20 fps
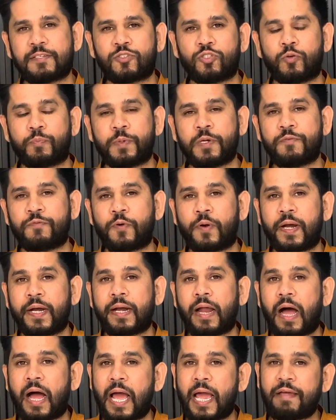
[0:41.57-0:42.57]
SOP for
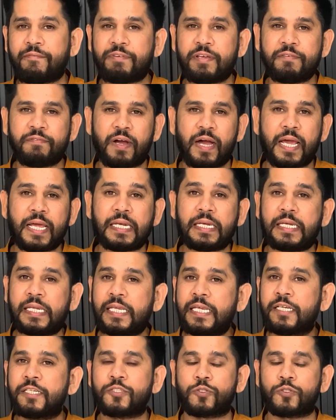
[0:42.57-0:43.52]
an IVY League